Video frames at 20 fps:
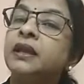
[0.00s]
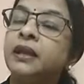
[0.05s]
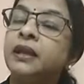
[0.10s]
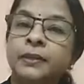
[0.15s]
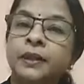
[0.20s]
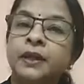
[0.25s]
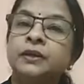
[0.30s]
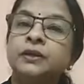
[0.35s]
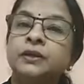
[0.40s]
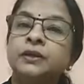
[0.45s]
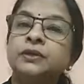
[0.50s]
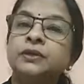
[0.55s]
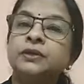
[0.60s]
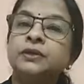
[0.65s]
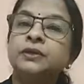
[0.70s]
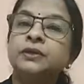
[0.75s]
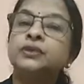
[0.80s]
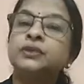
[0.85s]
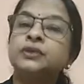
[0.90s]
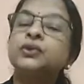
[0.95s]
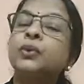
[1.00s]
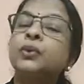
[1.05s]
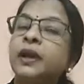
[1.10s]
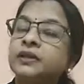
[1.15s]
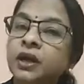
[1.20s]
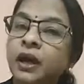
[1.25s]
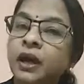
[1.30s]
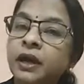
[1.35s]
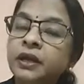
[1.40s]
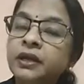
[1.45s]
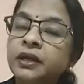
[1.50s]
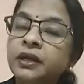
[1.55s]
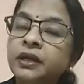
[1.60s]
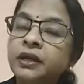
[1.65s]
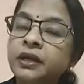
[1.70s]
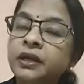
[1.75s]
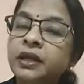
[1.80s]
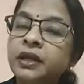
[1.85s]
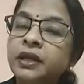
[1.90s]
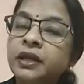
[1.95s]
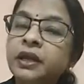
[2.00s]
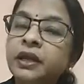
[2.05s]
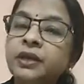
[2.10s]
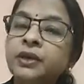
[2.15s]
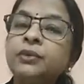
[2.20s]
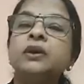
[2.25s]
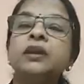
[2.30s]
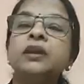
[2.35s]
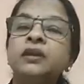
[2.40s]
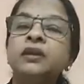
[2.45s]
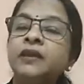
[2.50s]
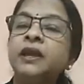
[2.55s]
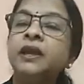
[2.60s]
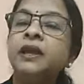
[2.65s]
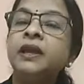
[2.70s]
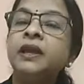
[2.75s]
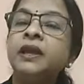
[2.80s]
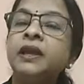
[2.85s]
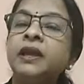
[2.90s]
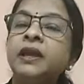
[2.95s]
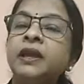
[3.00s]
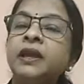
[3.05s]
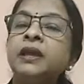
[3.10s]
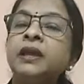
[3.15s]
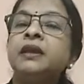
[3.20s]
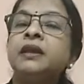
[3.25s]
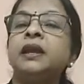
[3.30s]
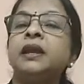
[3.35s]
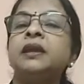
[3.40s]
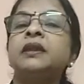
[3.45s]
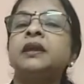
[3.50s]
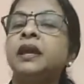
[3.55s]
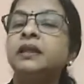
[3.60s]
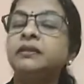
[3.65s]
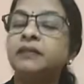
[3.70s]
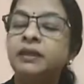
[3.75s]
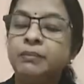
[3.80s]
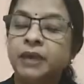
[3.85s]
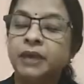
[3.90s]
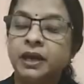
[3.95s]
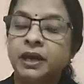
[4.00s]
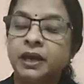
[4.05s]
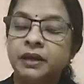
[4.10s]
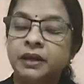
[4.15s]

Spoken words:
so as to continue living in a healthy manner.